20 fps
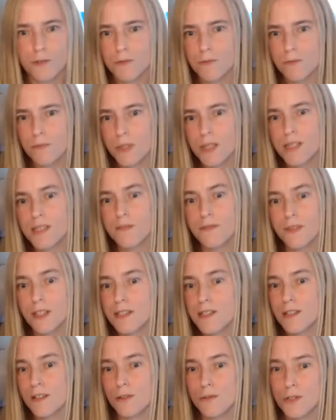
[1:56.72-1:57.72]
Pacific
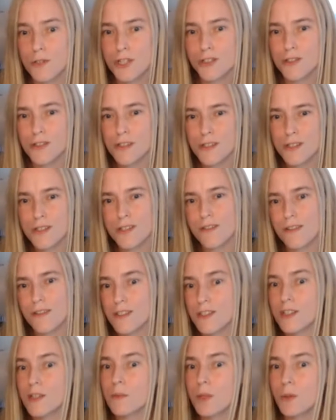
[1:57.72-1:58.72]
Solutions, there's
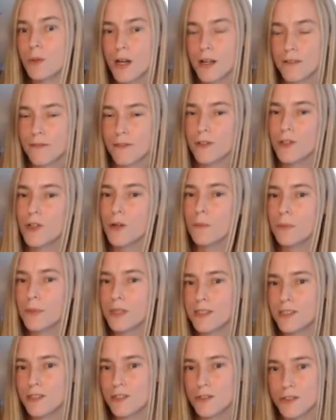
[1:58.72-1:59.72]
going to be quite a few
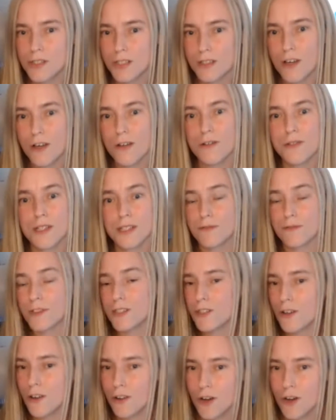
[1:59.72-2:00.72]
companies using those. And if the
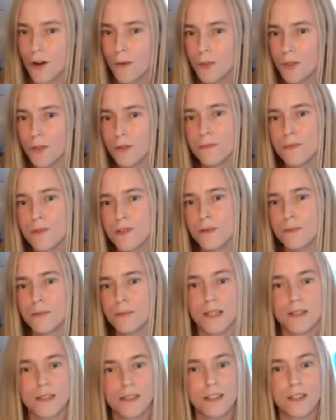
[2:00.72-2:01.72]
.com comes up,
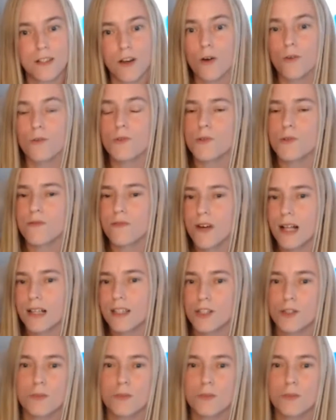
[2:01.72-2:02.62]
that's going to hold some value